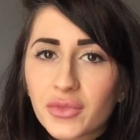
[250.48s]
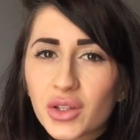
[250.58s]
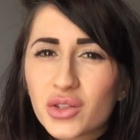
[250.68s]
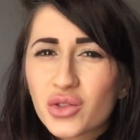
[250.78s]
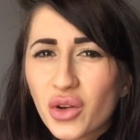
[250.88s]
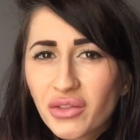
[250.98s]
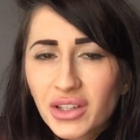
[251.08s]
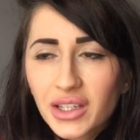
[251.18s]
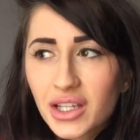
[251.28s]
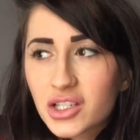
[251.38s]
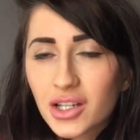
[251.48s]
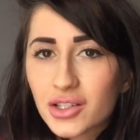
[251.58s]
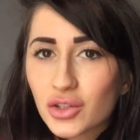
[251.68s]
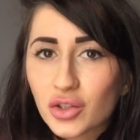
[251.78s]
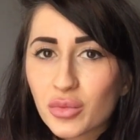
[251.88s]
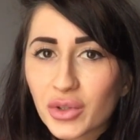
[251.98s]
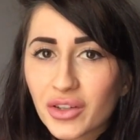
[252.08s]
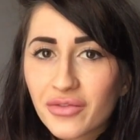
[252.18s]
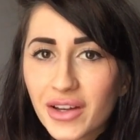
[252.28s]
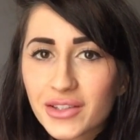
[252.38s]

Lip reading: you don't really get judged on your body fat.